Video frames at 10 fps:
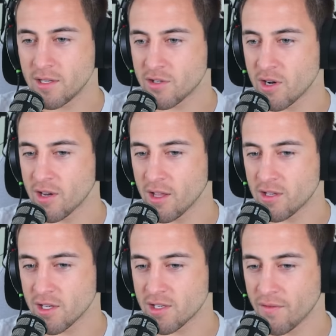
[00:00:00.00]
Is he trying to like
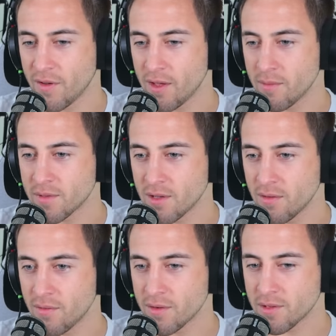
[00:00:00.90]
justify
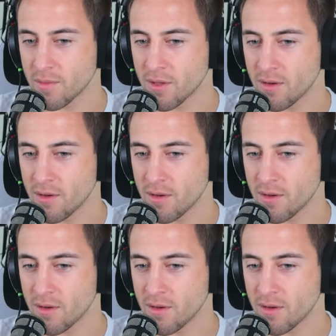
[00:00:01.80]
himself or something?